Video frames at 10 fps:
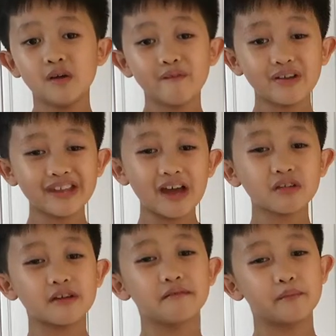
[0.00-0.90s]
Without
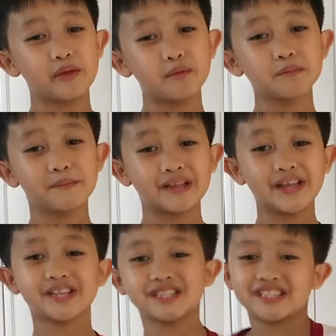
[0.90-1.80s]
them, we would be
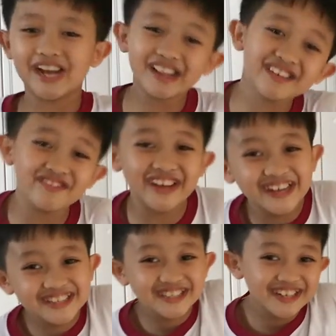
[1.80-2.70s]
like
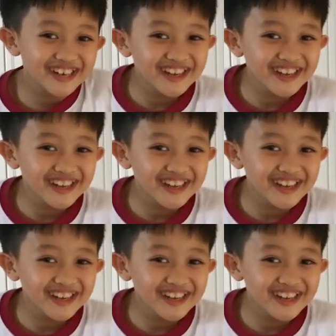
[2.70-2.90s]
jellyfish.